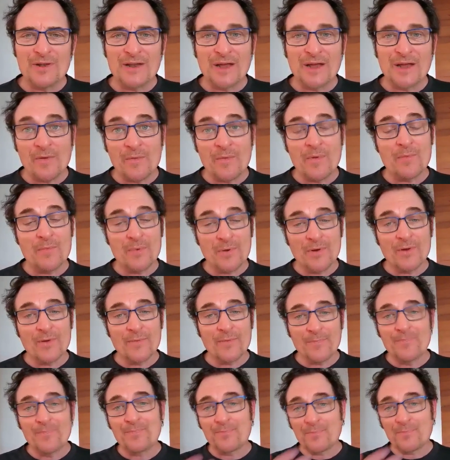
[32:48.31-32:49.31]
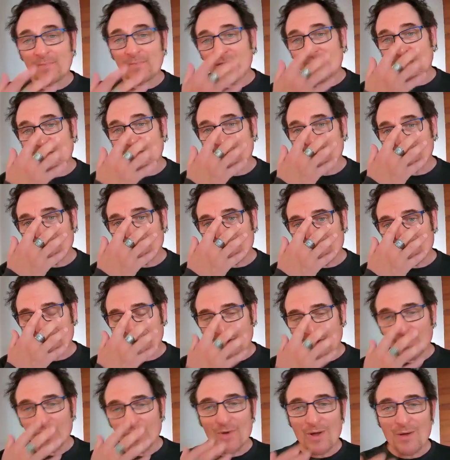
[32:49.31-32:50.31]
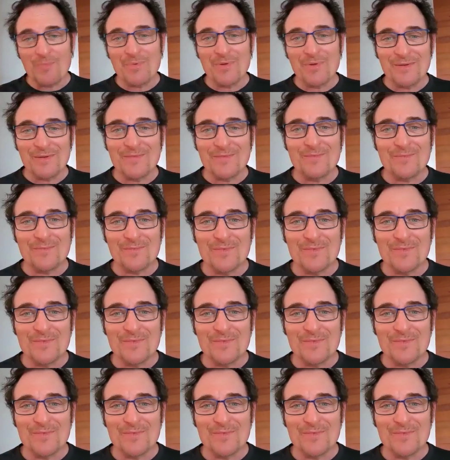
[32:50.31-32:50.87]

And I remember, going to go up and